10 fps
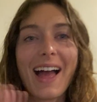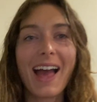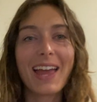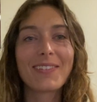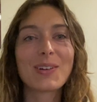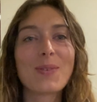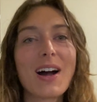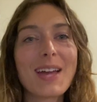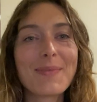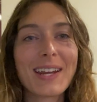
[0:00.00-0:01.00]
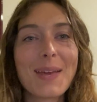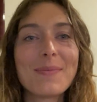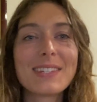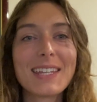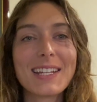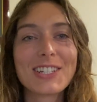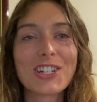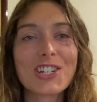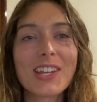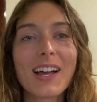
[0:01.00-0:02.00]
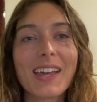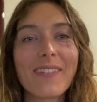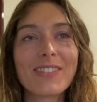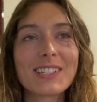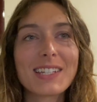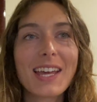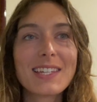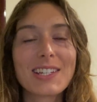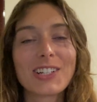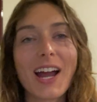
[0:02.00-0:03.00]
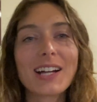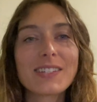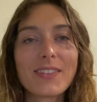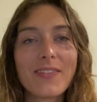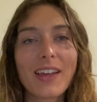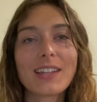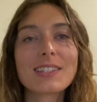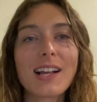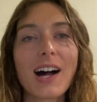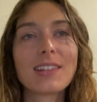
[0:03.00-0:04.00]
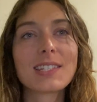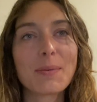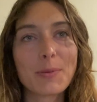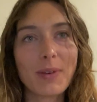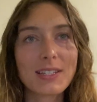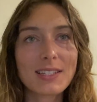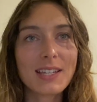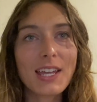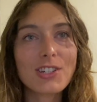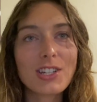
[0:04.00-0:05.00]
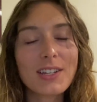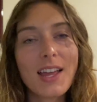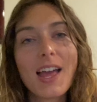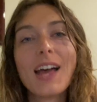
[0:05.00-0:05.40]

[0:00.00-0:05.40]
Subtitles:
Hi everyone, my name is Nina Derschlag, and for today's interactive advanced concept presentation,